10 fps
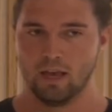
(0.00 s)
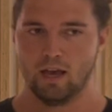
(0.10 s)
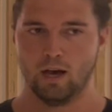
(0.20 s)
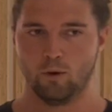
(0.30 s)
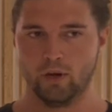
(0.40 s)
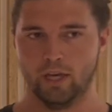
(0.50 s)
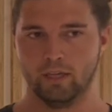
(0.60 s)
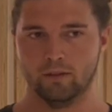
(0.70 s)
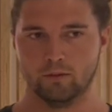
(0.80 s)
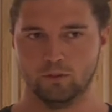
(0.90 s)
how
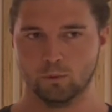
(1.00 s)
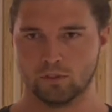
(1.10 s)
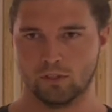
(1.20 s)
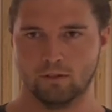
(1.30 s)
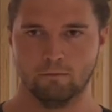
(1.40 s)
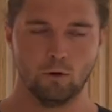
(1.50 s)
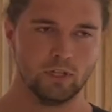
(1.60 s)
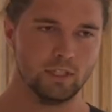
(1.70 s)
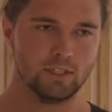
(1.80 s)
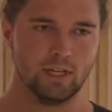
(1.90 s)
a user
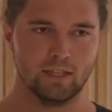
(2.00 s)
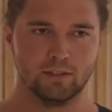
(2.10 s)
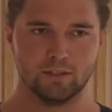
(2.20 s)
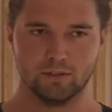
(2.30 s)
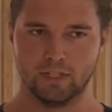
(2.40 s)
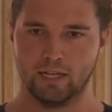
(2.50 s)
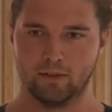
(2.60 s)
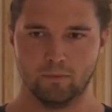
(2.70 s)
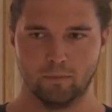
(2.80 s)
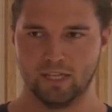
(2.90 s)
voted, and
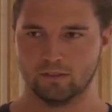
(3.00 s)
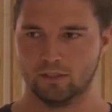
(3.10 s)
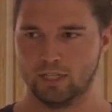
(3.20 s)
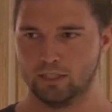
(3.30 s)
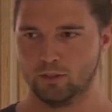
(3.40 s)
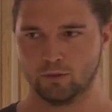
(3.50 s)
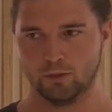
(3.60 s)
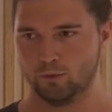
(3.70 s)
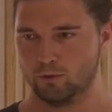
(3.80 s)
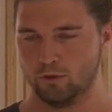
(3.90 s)
then based on that you could
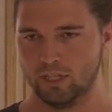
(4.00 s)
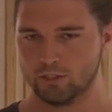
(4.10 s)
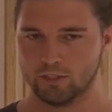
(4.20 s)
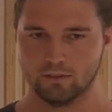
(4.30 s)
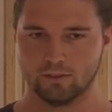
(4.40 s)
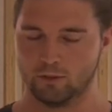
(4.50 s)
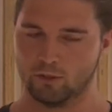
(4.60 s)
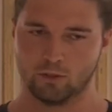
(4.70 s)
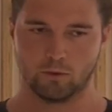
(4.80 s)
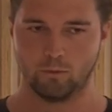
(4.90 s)
do collision, so you
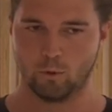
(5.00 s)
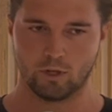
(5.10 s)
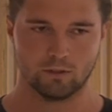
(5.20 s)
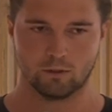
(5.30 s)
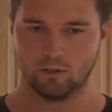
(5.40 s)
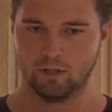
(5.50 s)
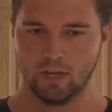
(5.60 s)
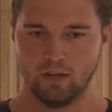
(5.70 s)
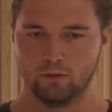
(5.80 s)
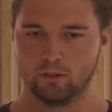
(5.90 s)
could reward or
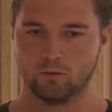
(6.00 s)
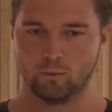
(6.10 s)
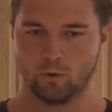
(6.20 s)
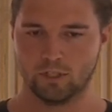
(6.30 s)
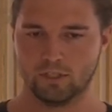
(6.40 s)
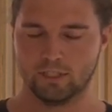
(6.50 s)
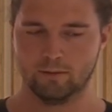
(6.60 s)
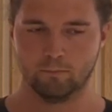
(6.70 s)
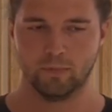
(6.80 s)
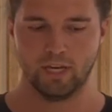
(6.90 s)
not reward that
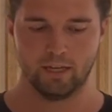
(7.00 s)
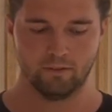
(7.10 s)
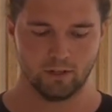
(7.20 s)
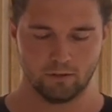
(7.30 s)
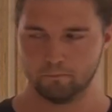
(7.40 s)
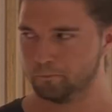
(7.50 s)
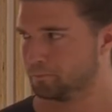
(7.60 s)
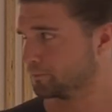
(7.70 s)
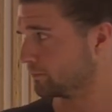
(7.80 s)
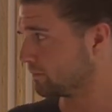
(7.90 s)
behavior.
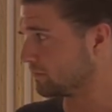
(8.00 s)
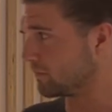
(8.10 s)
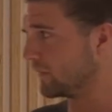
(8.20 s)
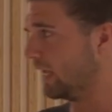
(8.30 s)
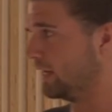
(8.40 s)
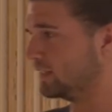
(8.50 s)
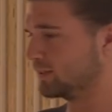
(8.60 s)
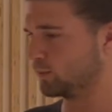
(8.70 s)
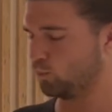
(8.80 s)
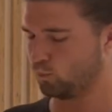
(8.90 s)
And
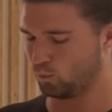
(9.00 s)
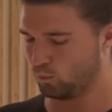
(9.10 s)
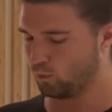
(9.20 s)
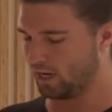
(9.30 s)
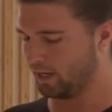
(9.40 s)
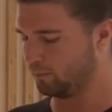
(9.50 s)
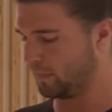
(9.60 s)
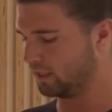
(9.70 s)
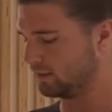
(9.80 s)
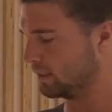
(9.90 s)
that's why
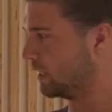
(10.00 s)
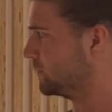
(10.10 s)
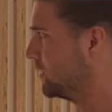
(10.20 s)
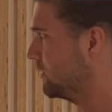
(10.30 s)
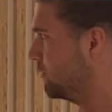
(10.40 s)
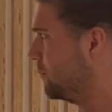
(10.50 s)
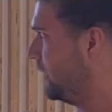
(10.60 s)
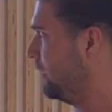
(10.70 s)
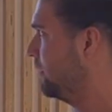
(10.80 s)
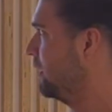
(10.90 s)
MACI comes into
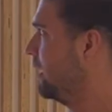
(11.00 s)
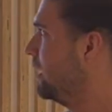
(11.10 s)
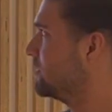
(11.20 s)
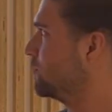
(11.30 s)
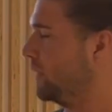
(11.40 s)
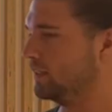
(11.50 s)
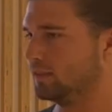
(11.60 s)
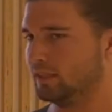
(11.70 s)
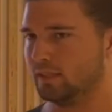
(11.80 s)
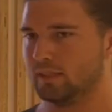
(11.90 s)
play. So
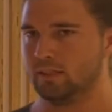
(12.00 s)
MACI is a